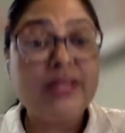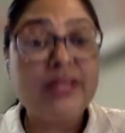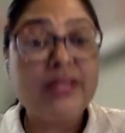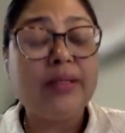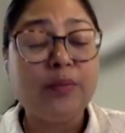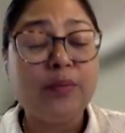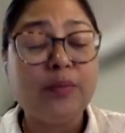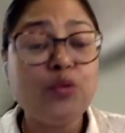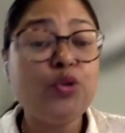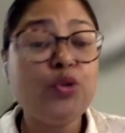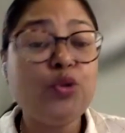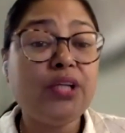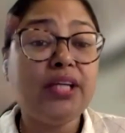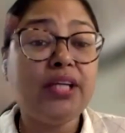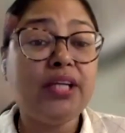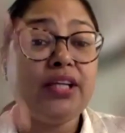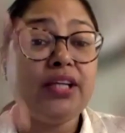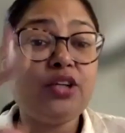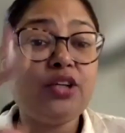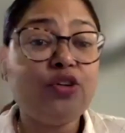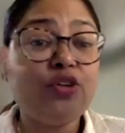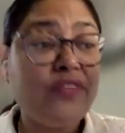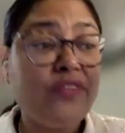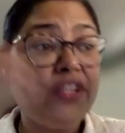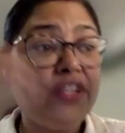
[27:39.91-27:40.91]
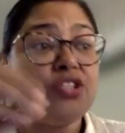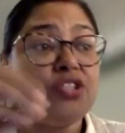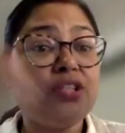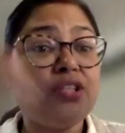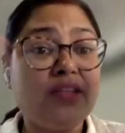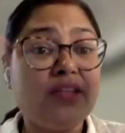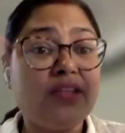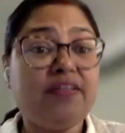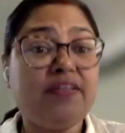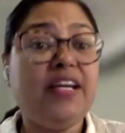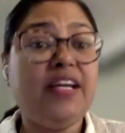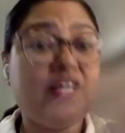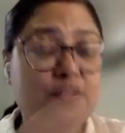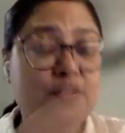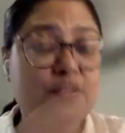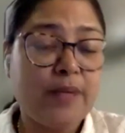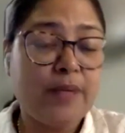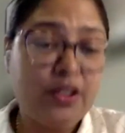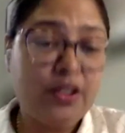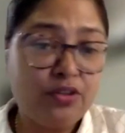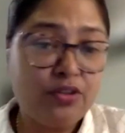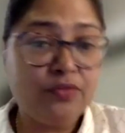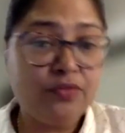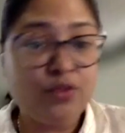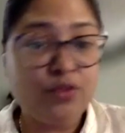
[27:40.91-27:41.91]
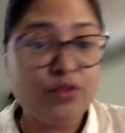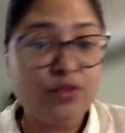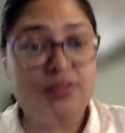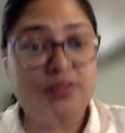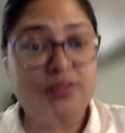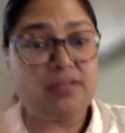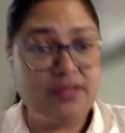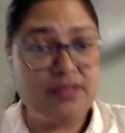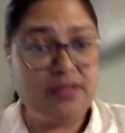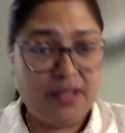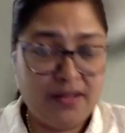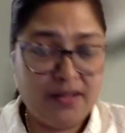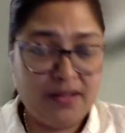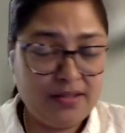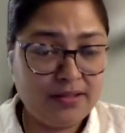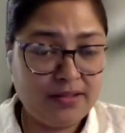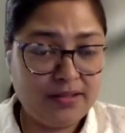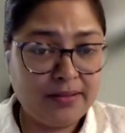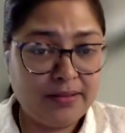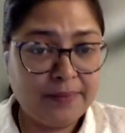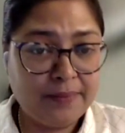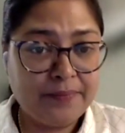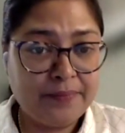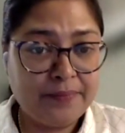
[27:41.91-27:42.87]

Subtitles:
able to take care of each and every aspect of those things.